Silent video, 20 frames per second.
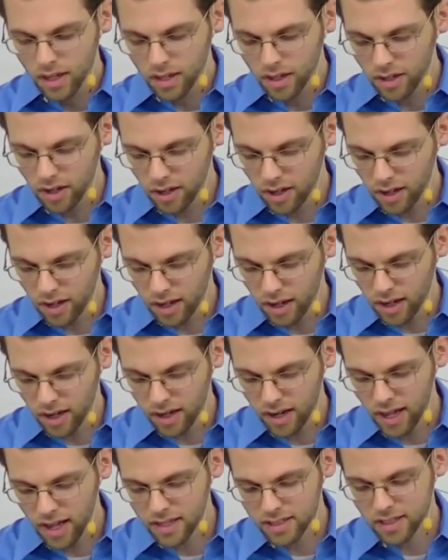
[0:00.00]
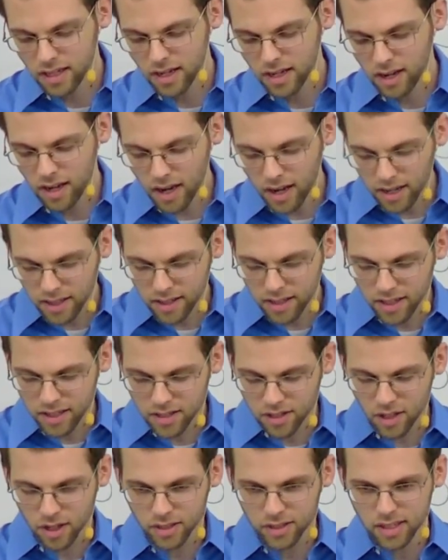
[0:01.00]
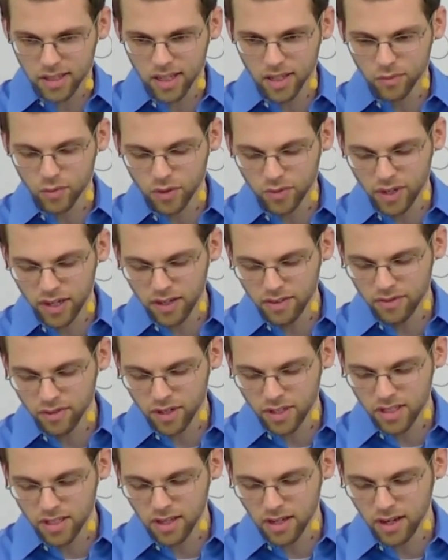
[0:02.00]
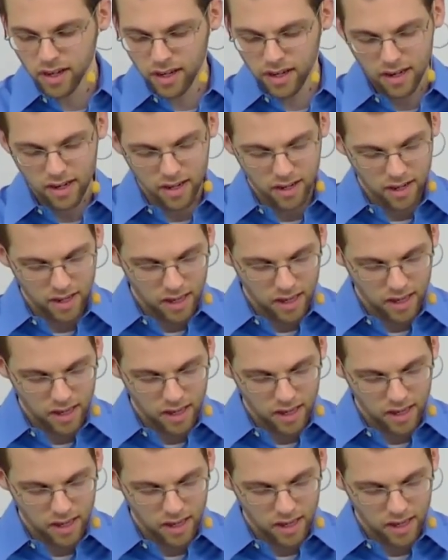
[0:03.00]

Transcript: God has highly exalted him, we read in verse 9